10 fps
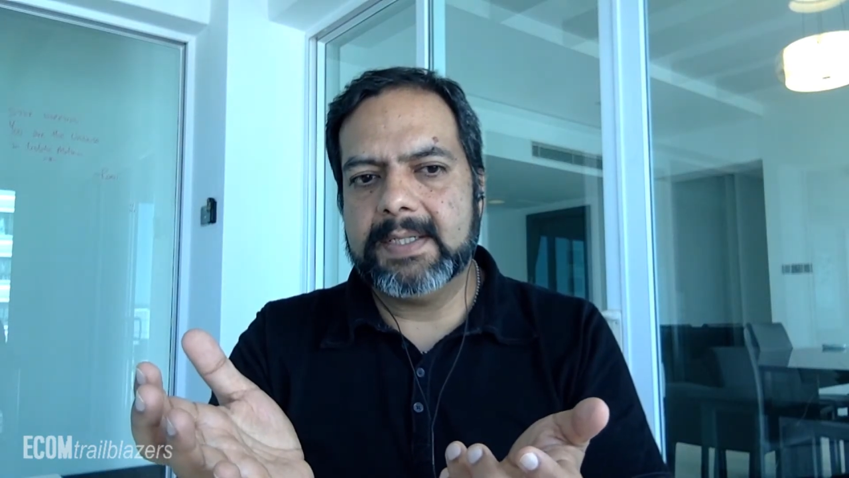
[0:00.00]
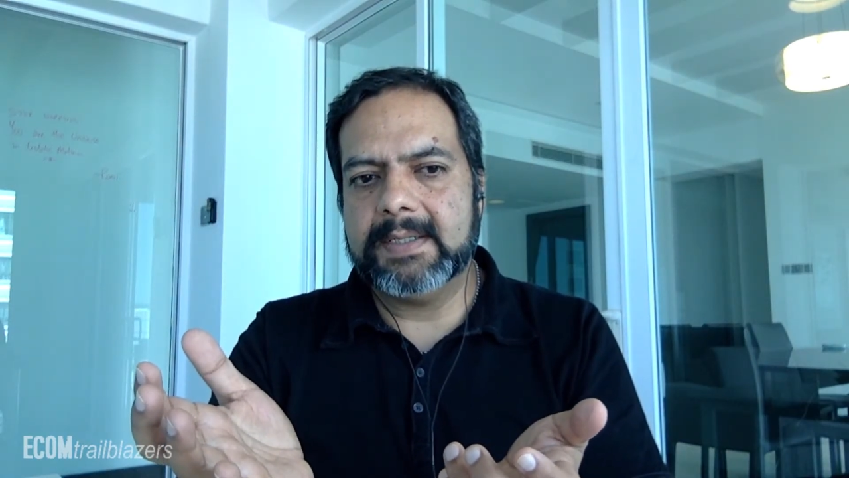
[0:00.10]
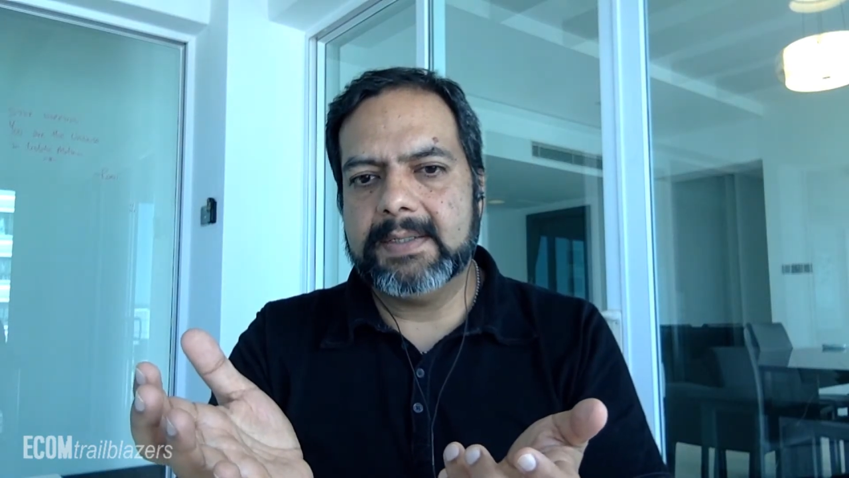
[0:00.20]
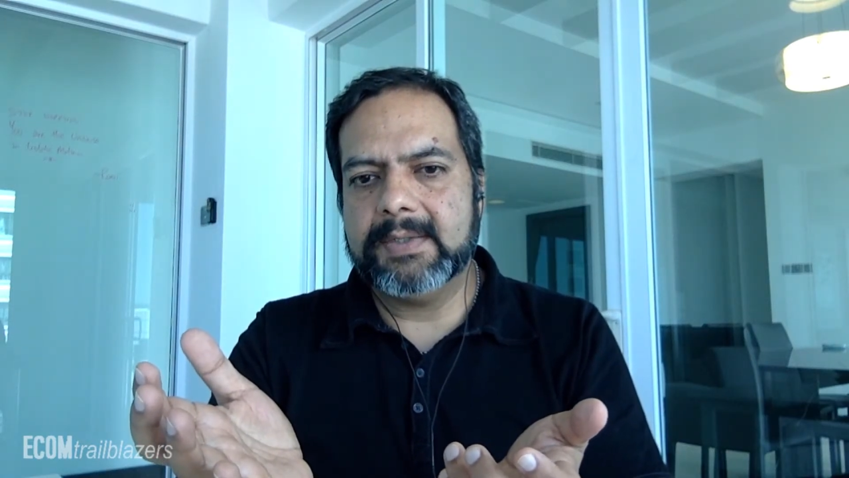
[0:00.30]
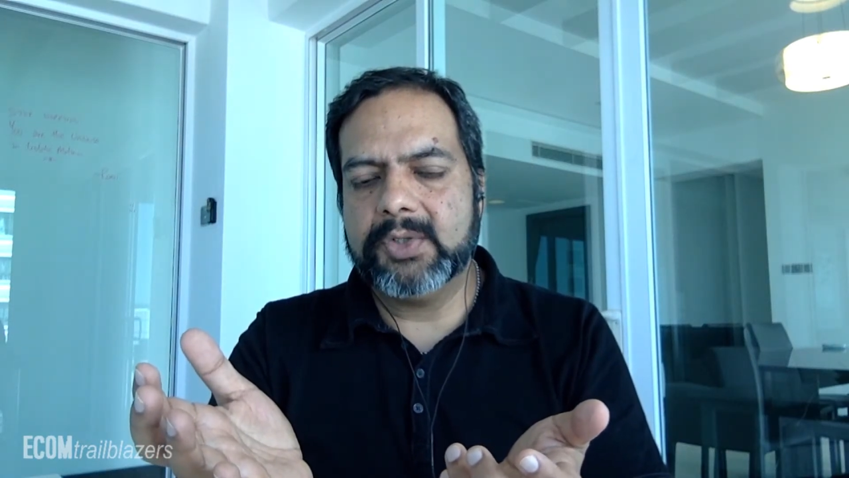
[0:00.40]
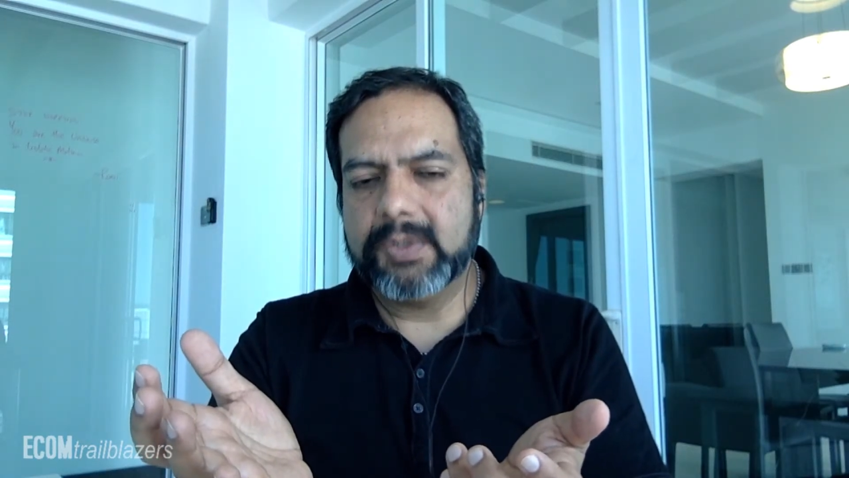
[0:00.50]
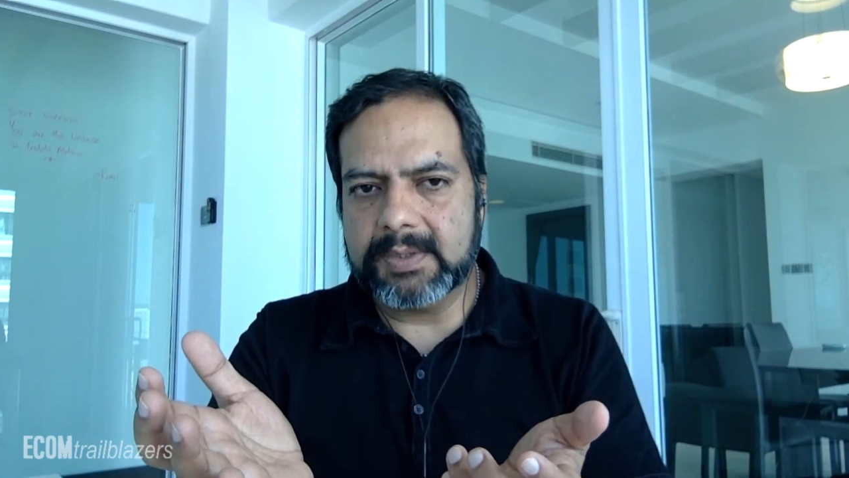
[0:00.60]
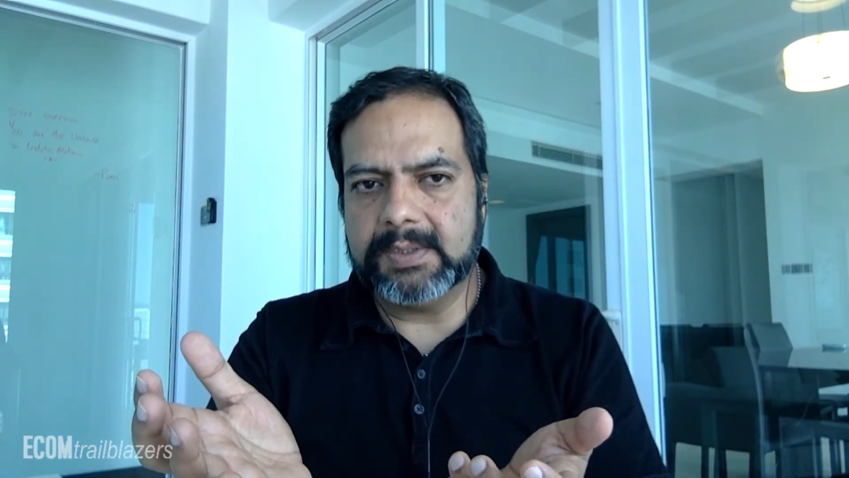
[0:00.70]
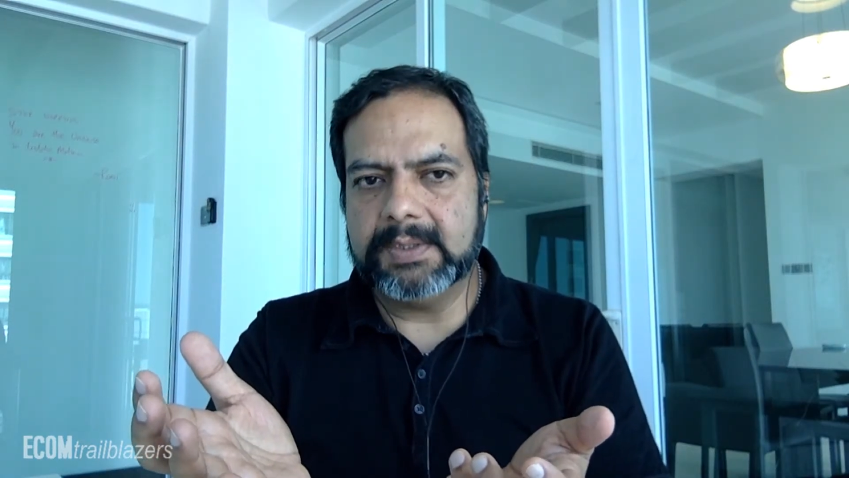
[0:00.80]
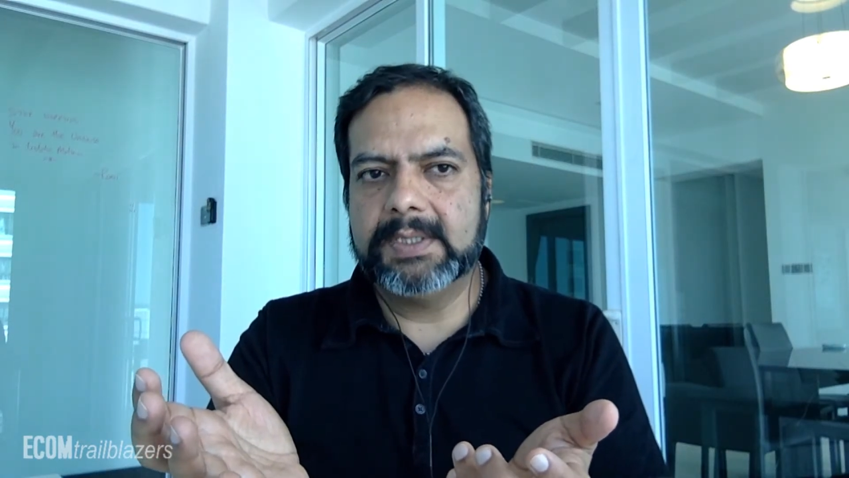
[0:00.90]

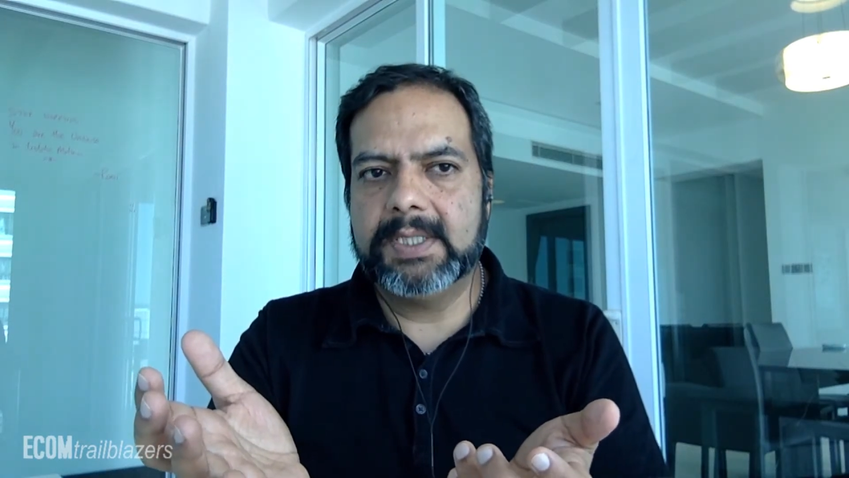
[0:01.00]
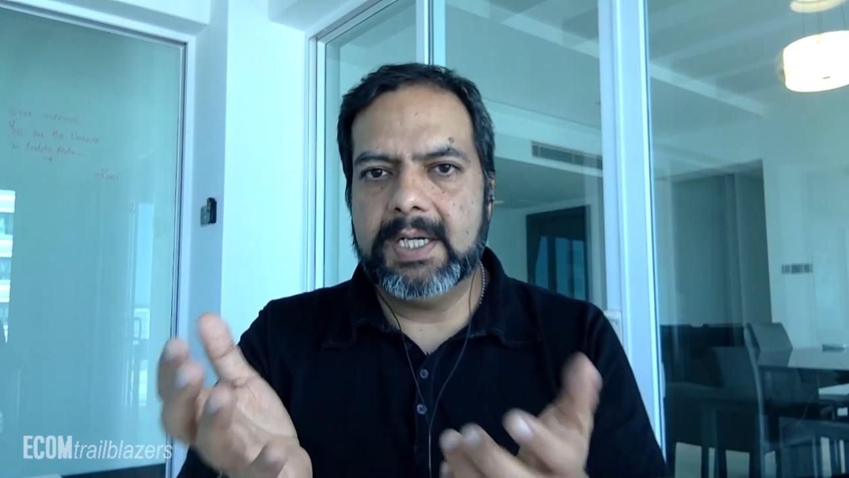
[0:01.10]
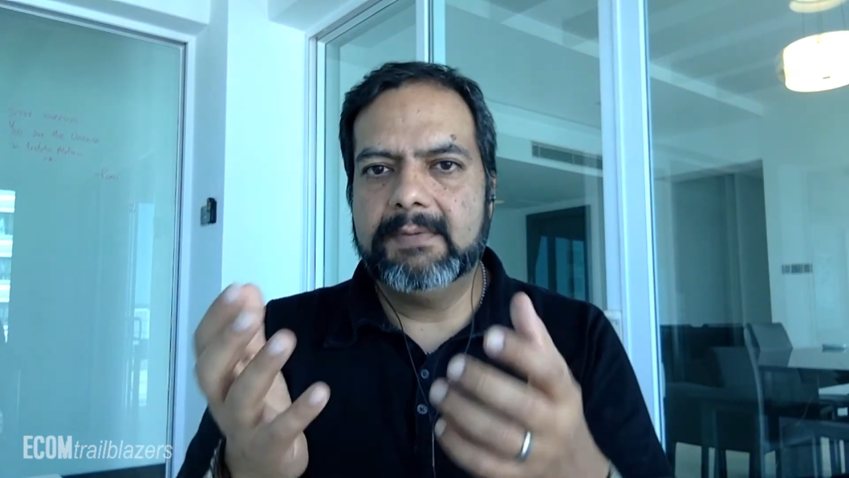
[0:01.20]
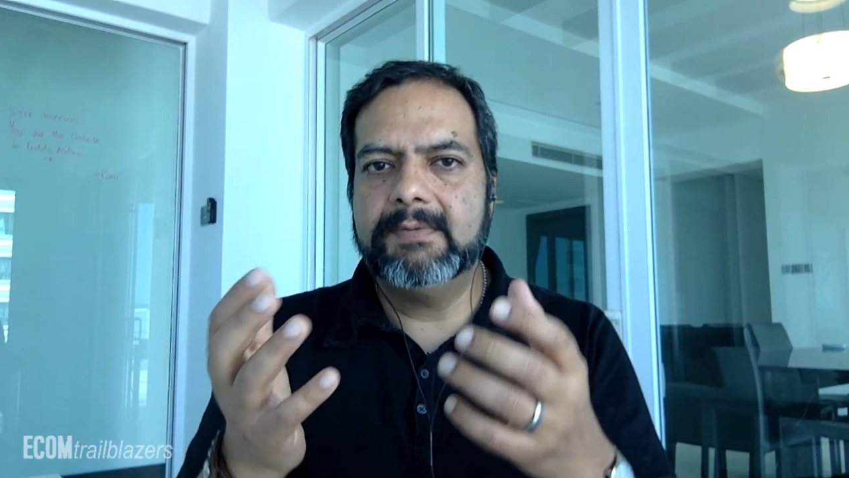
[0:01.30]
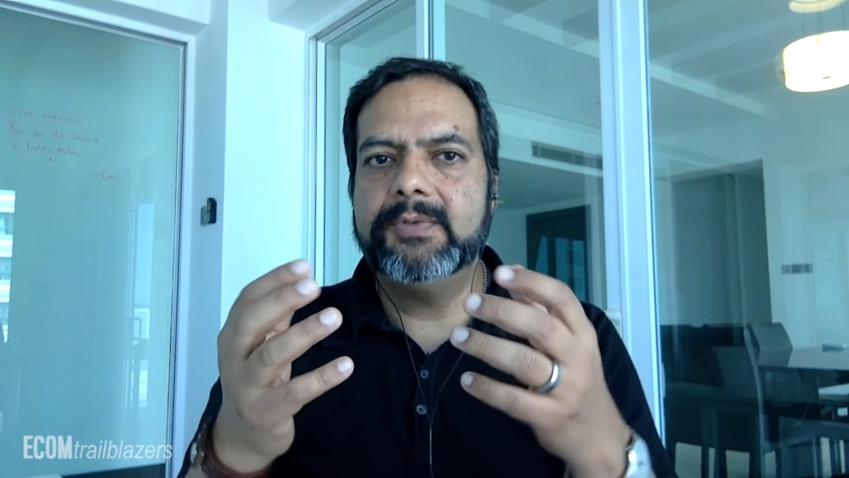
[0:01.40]
circle of